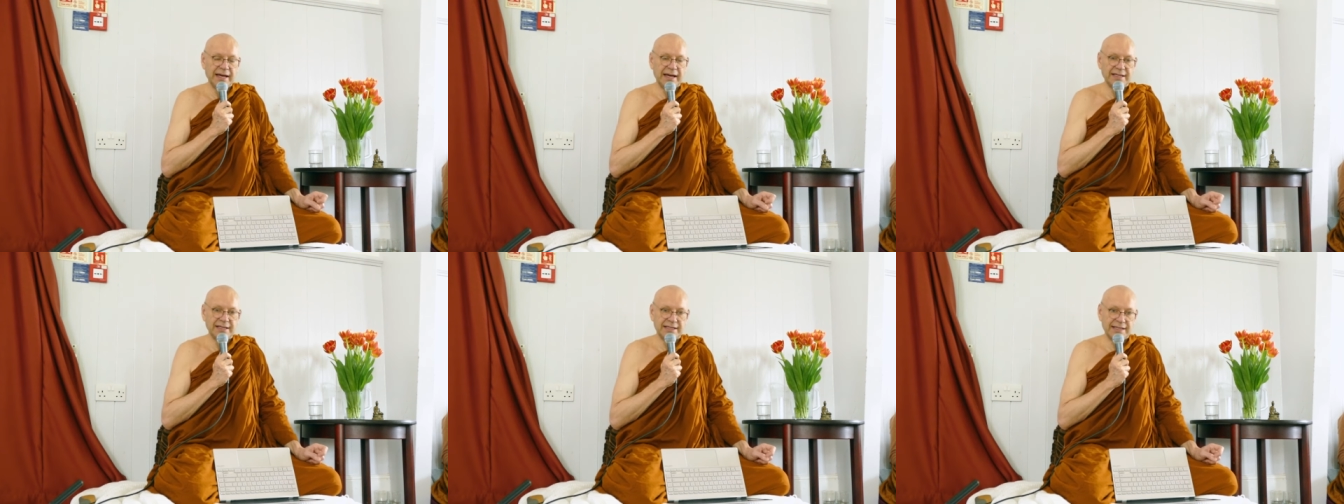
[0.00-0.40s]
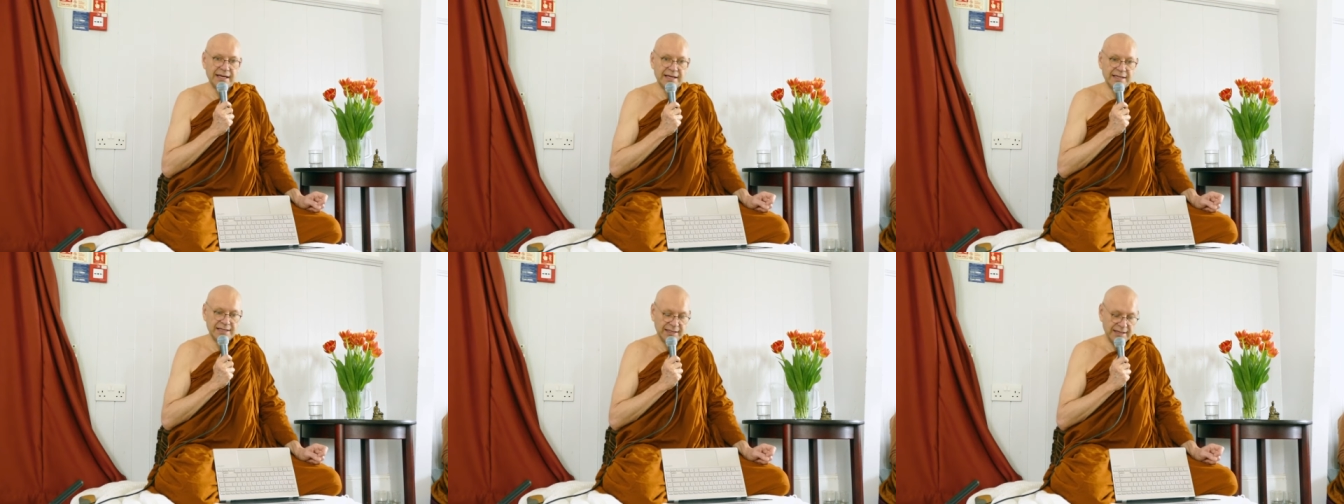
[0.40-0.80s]
as it
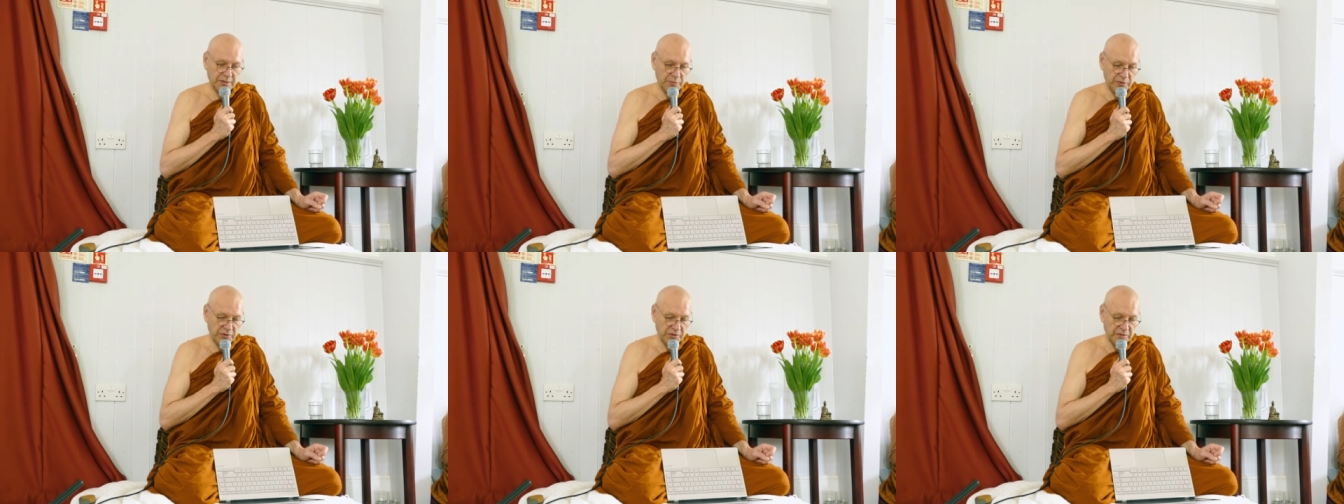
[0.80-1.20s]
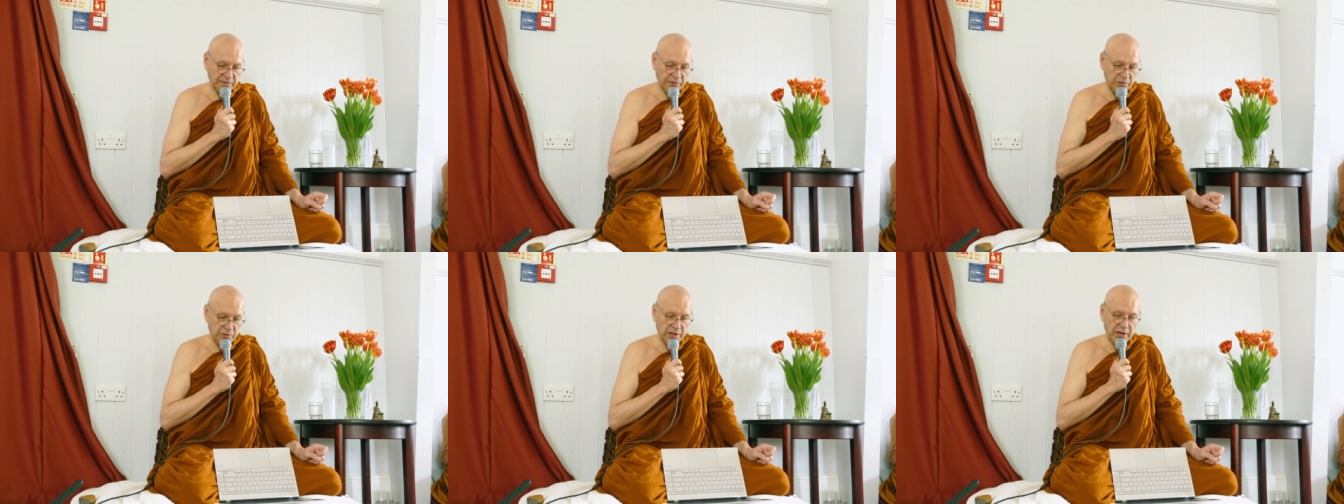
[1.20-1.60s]
says in that
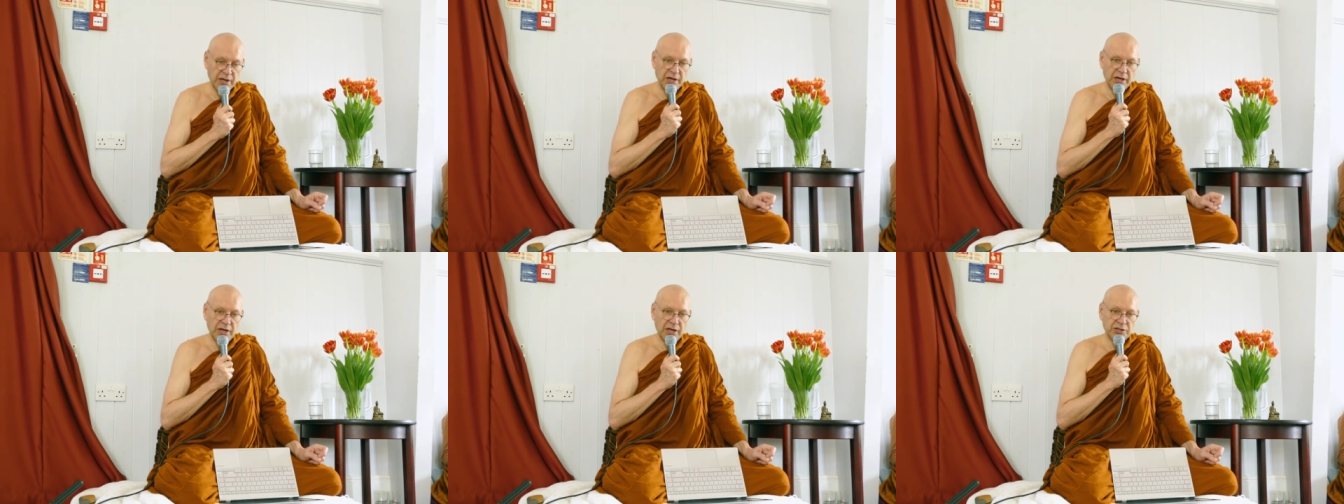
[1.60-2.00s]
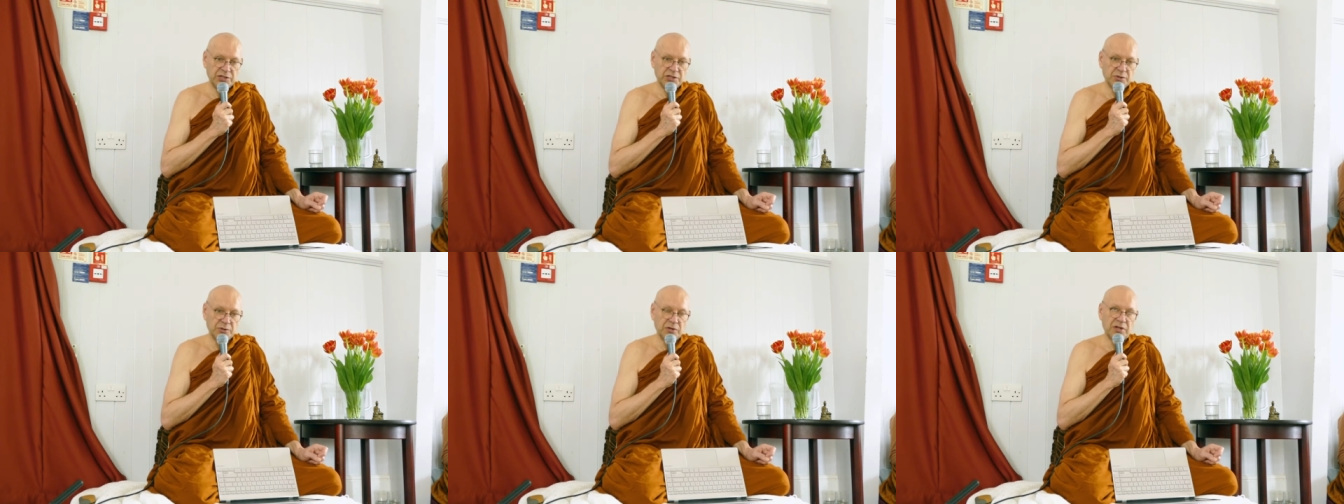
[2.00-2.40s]
beautiful
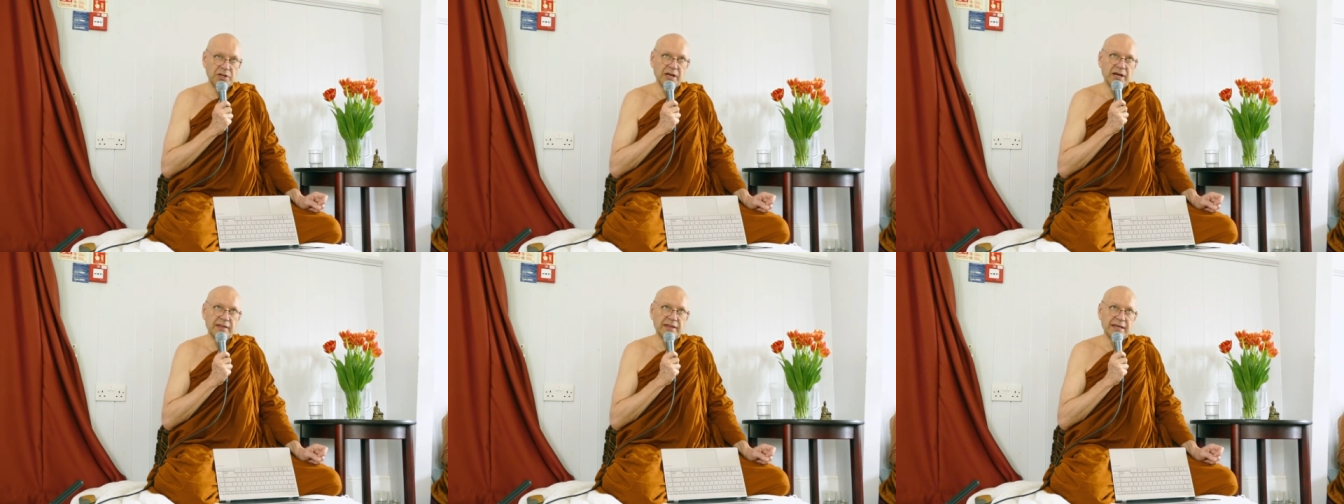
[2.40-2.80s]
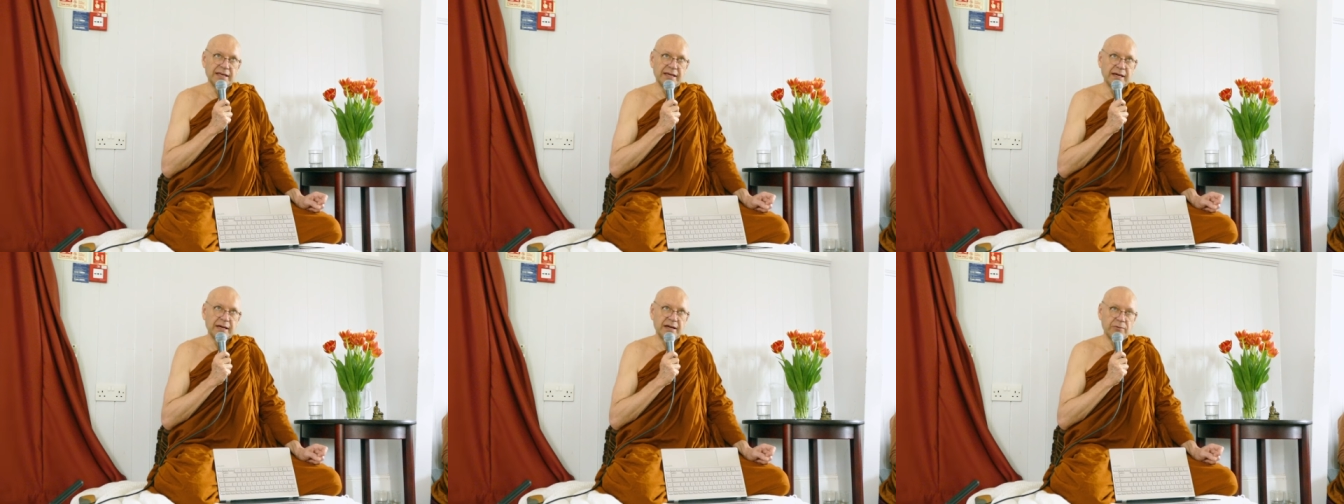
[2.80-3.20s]
sutta,
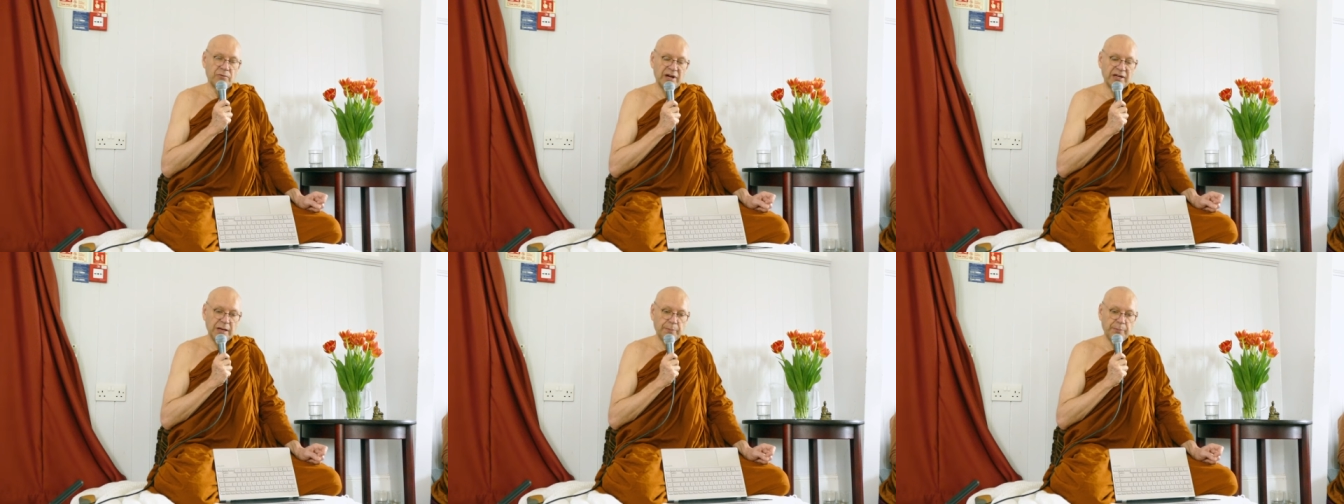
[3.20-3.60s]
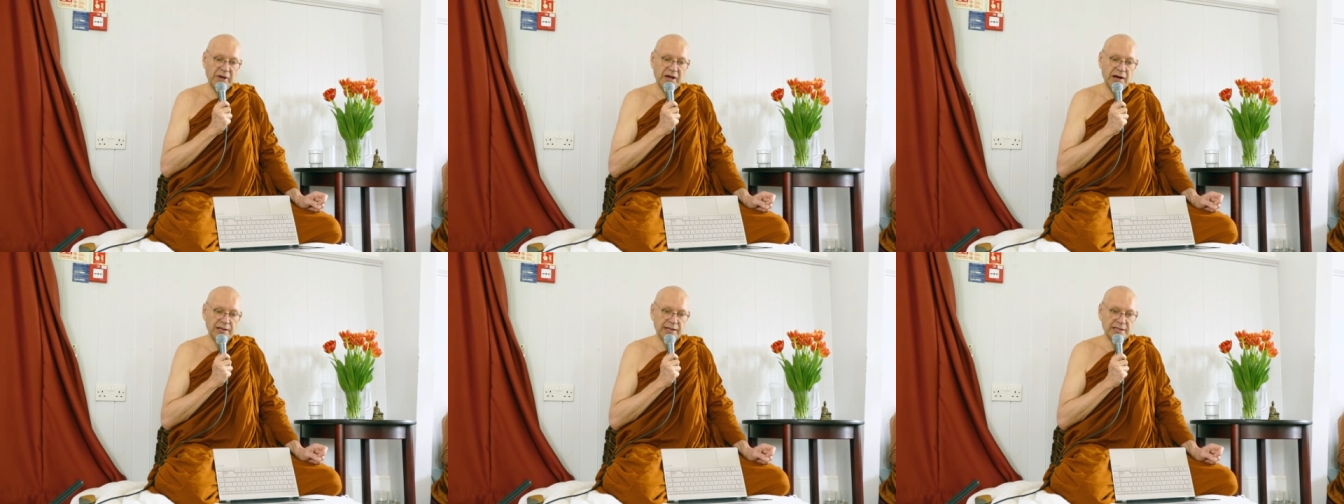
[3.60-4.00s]
the uh,
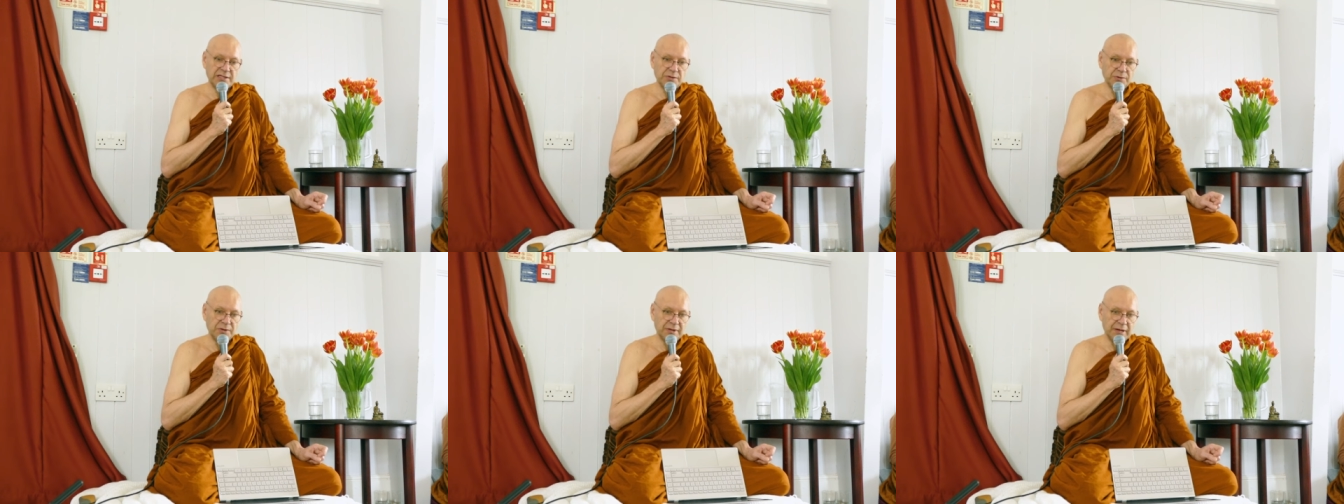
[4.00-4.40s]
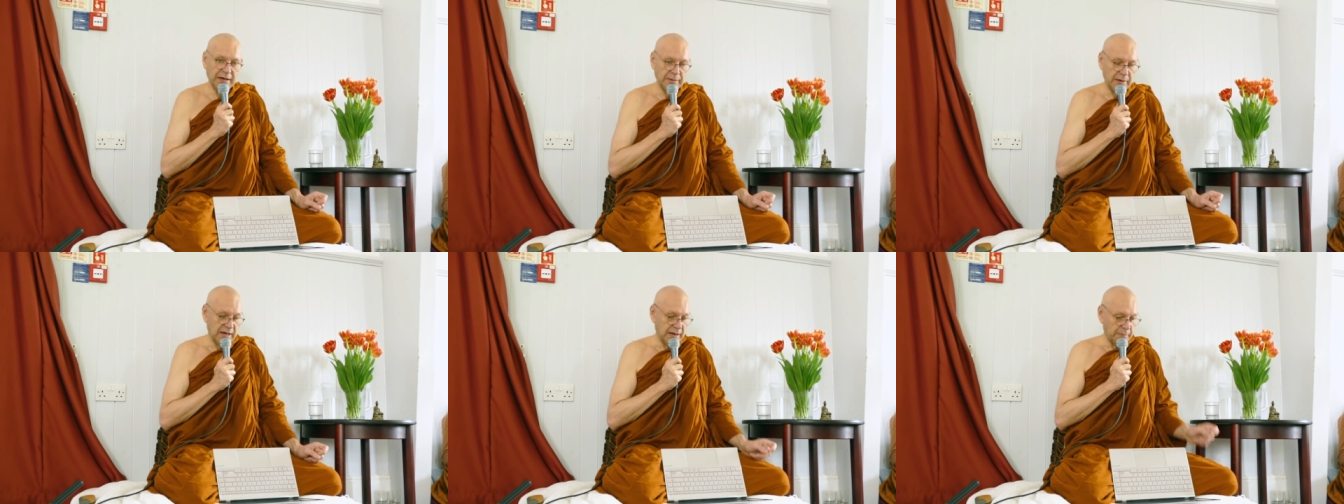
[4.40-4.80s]
Ratthapala Sutta,